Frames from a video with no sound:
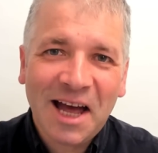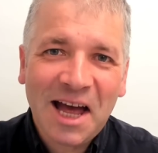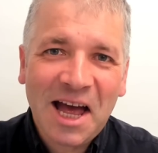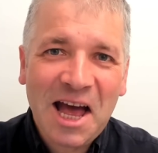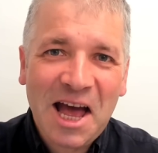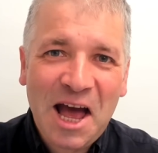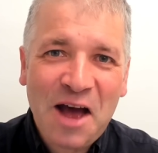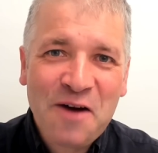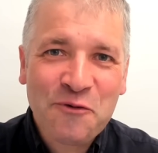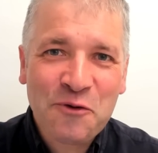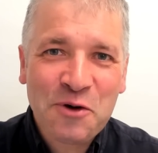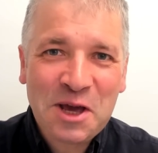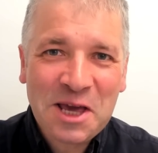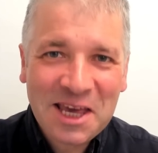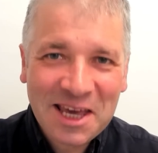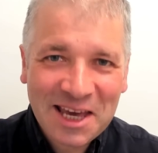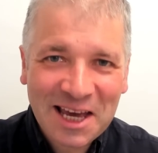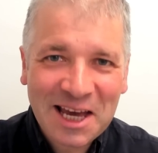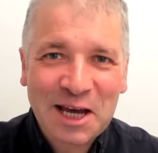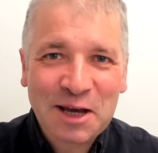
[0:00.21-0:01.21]
Every
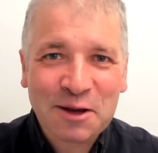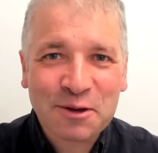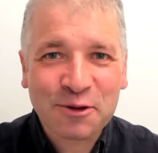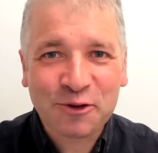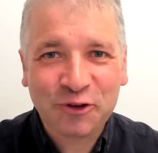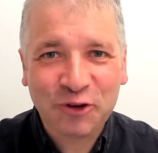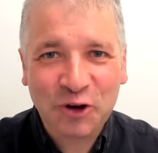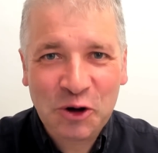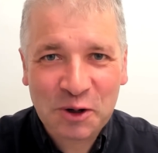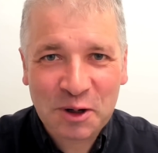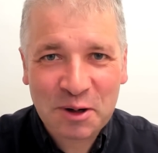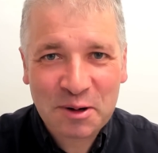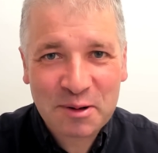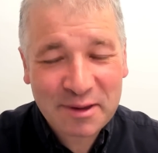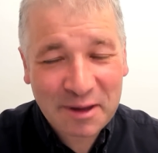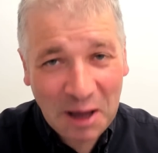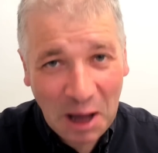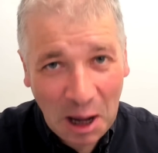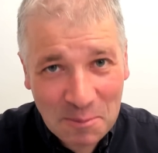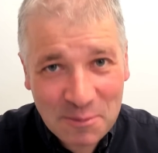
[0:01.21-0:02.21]
year, students
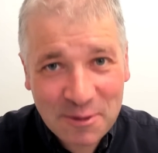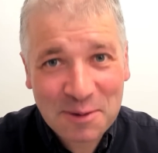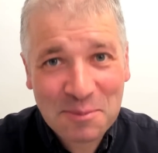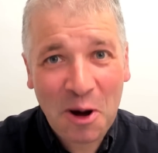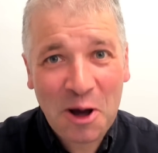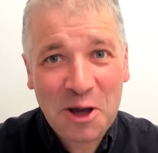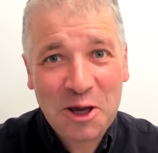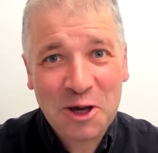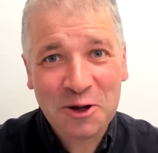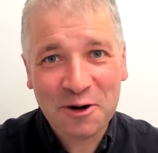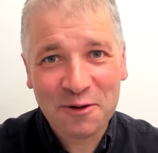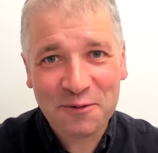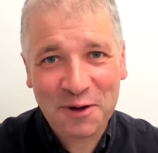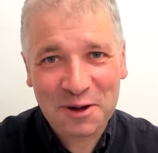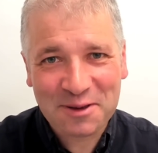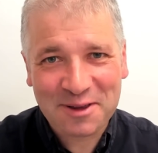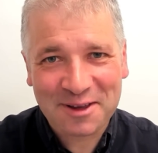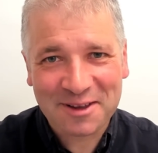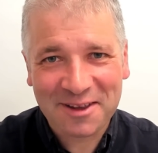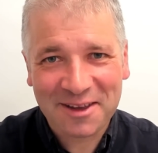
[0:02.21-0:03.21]
come to my
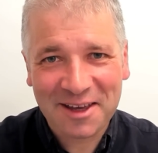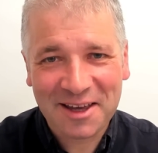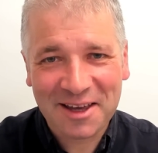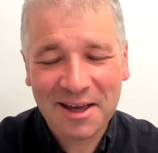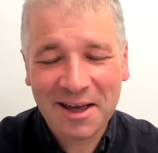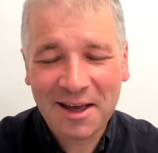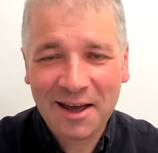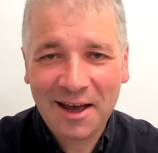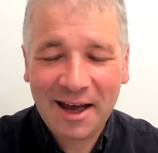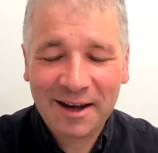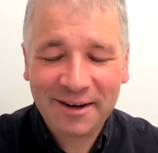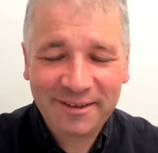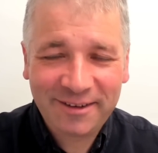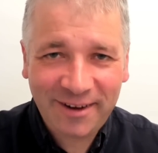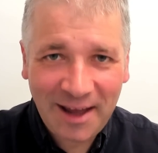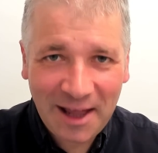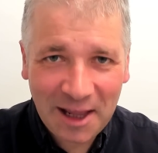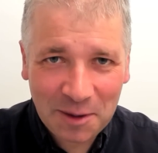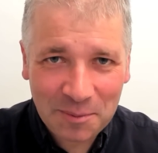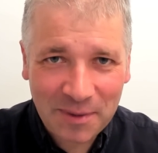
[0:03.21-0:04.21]
university and
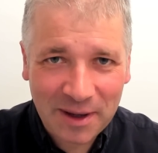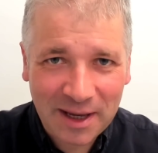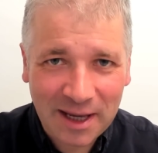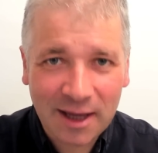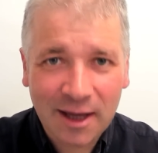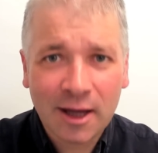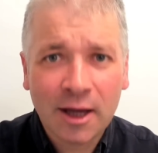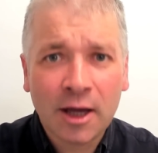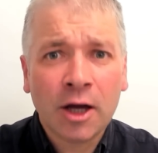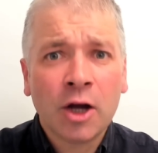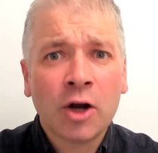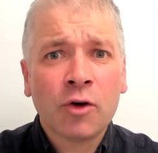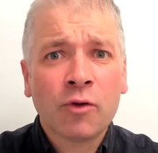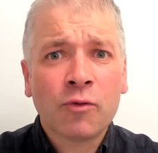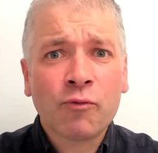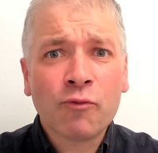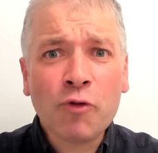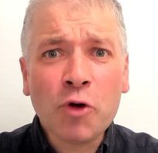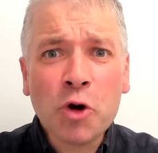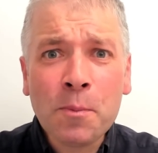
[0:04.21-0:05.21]
tell me,
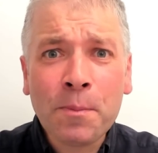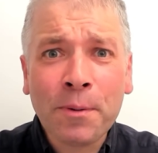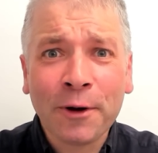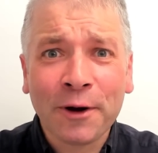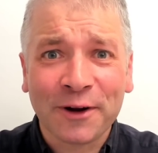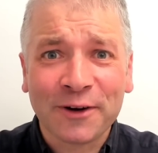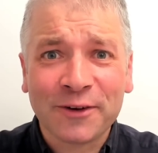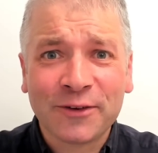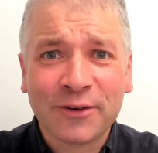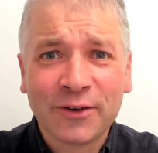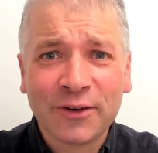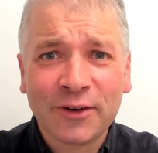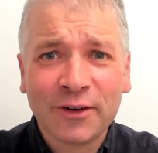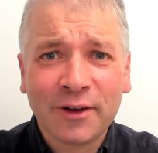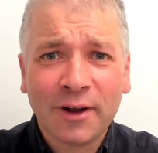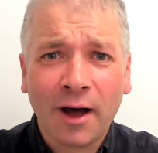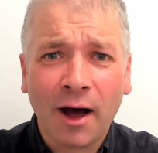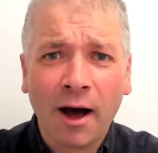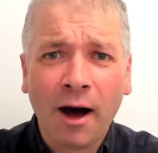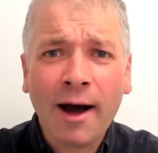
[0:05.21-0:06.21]
"Rupert,
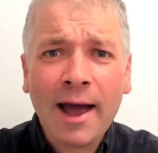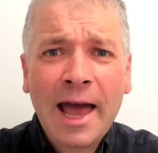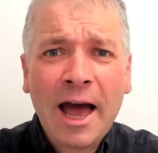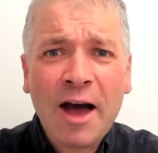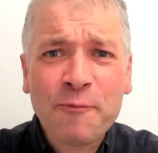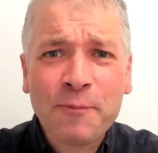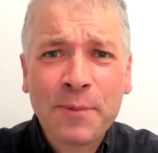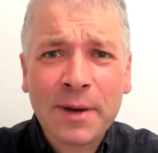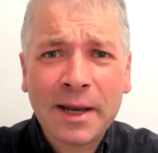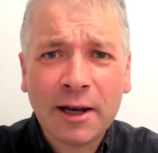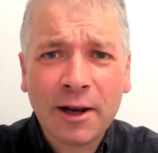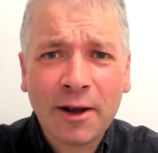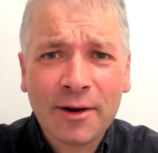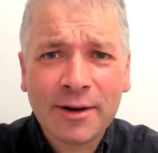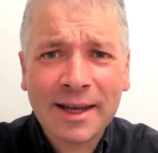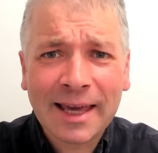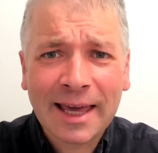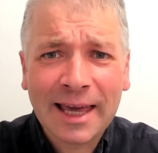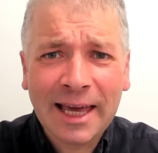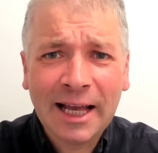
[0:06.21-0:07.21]
I have been
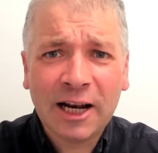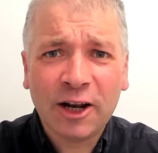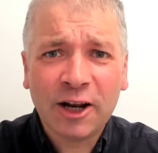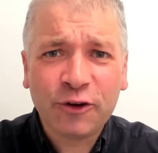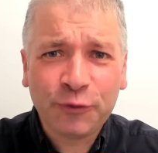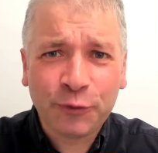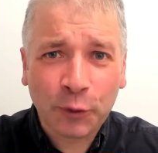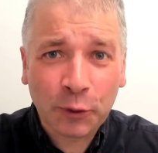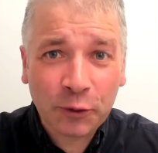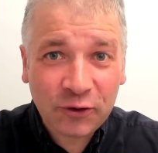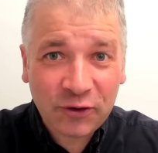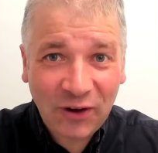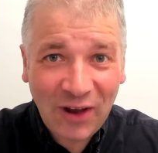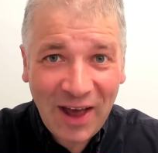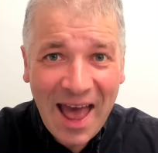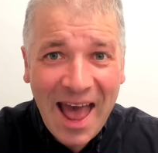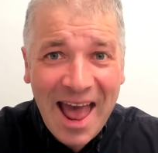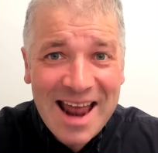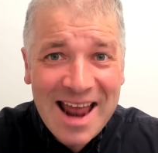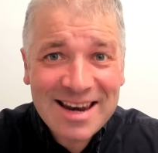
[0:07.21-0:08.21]
learning English for
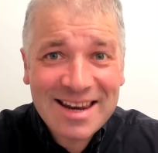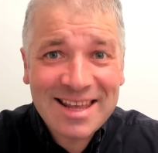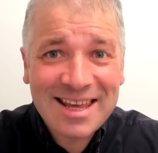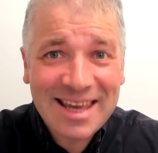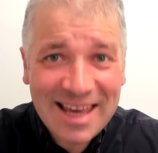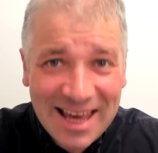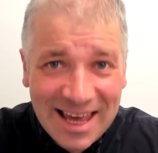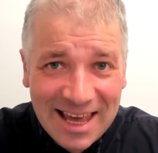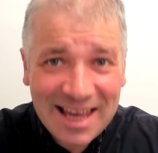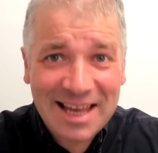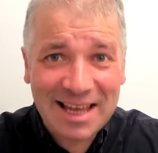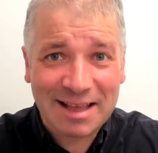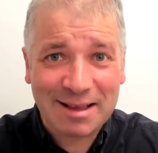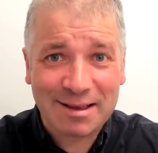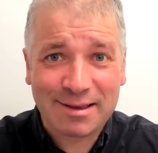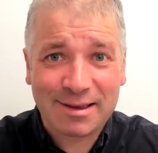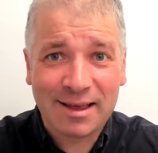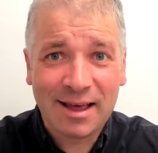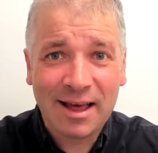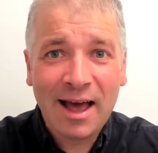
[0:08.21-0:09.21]
10
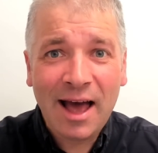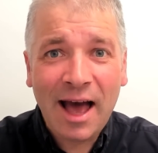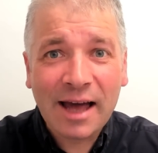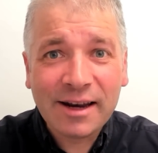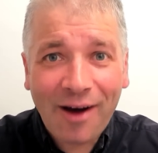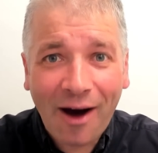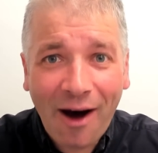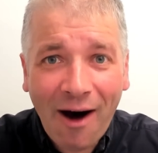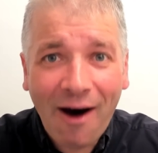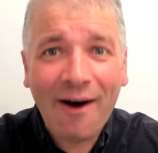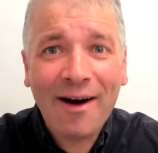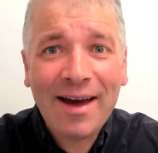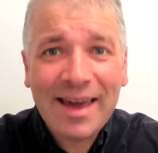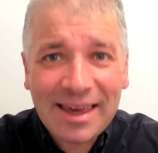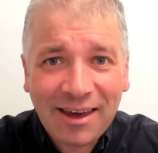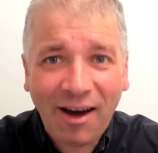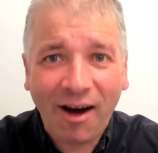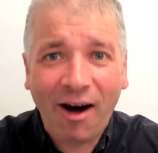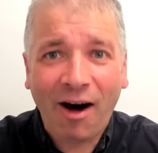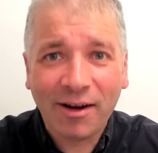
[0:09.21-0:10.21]
years and I
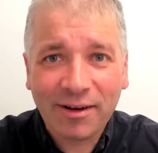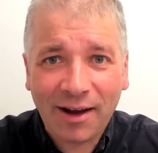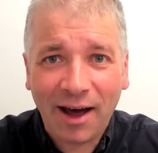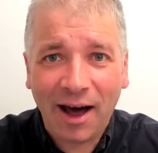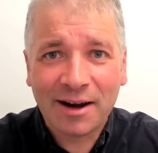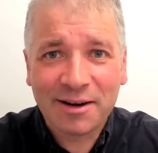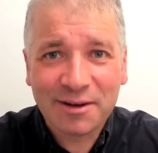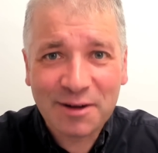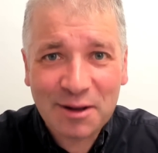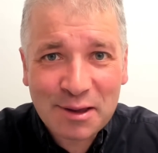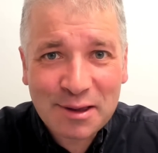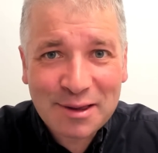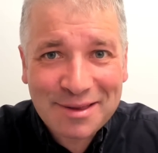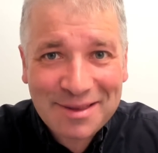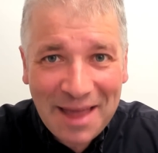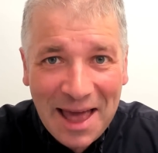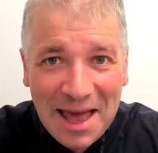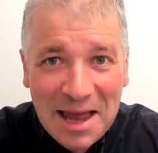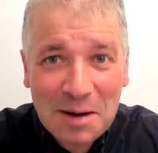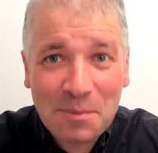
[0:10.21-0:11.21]
can't
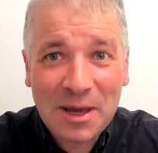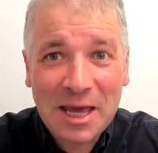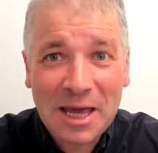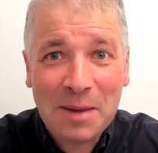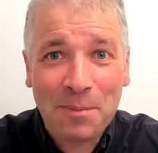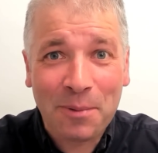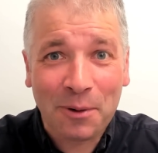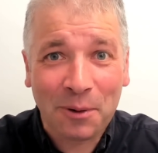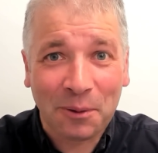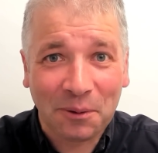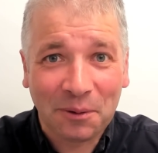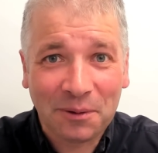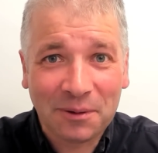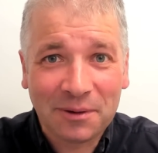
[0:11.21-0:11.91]
understand people."